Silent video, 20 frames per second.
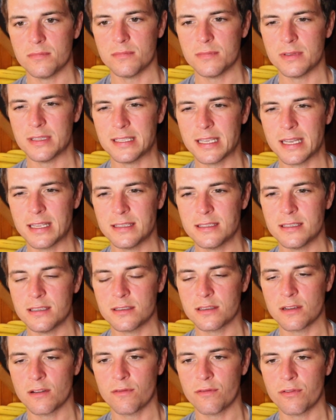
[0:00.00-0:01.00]
intense
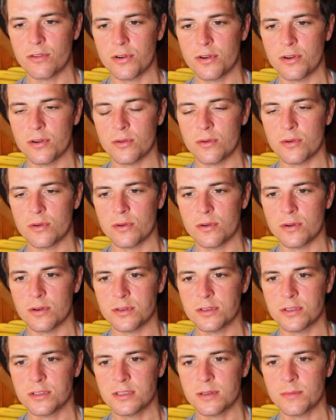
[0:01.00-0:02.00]
discomfort or
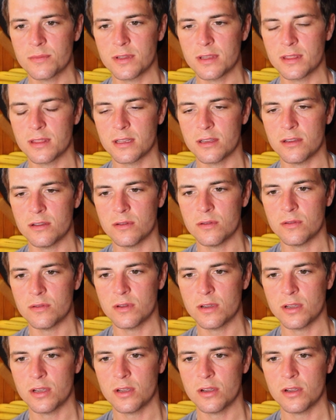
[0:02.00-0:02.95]
just something that you